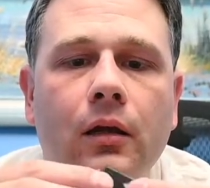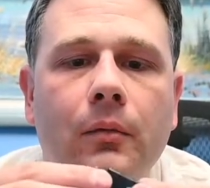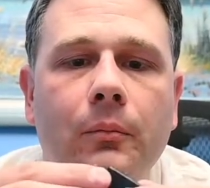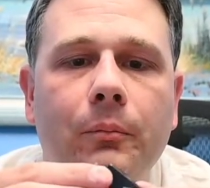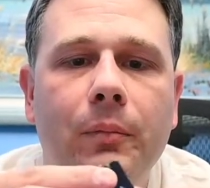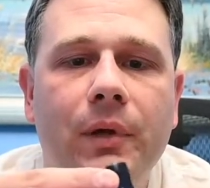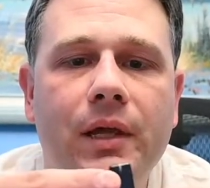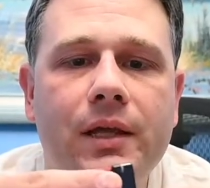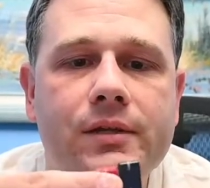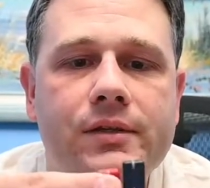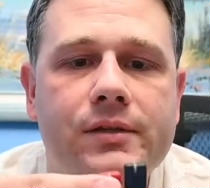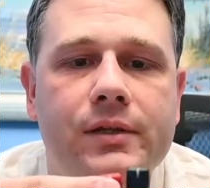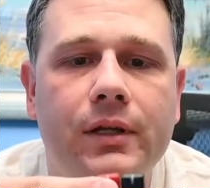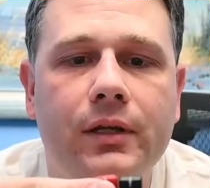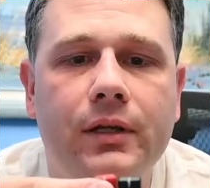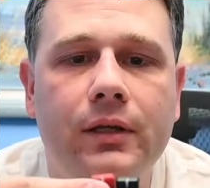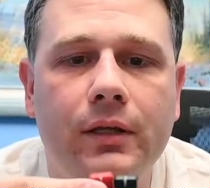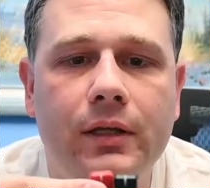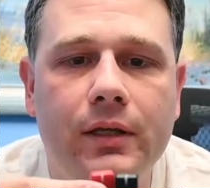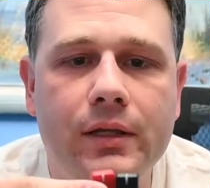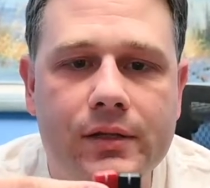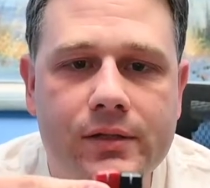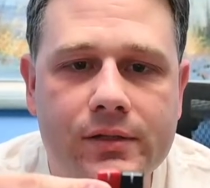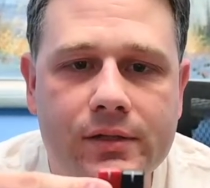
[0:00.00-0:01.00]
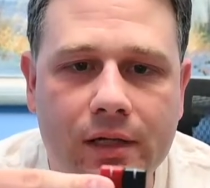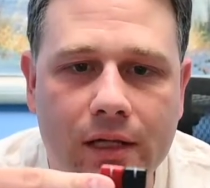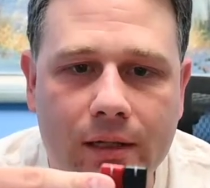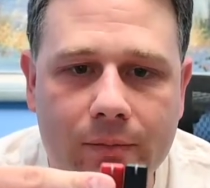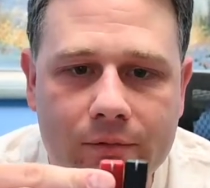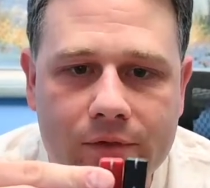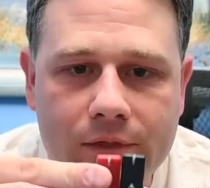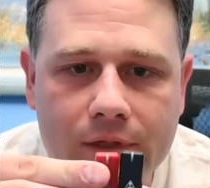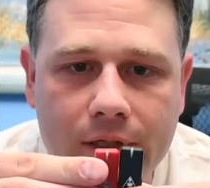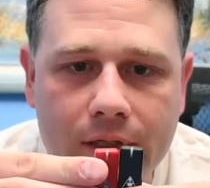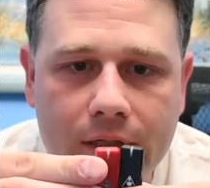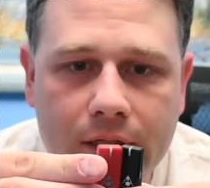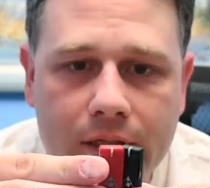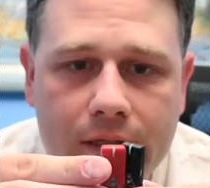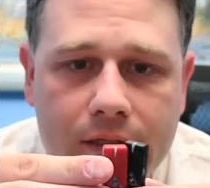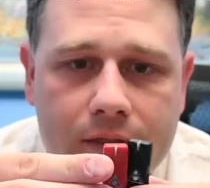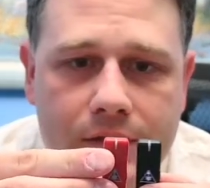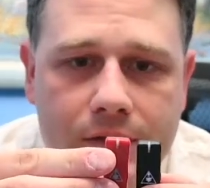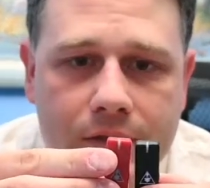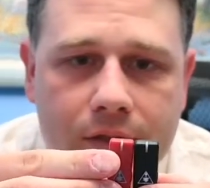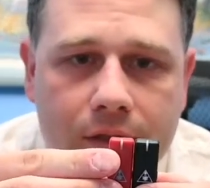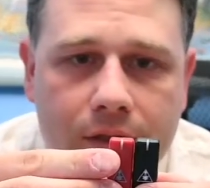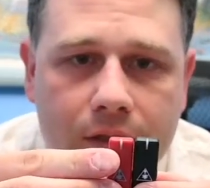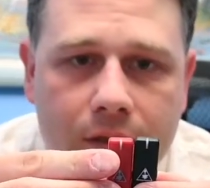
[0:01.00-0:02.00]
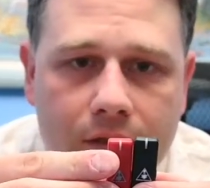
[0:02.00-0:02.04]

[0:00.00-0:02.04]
basically the same size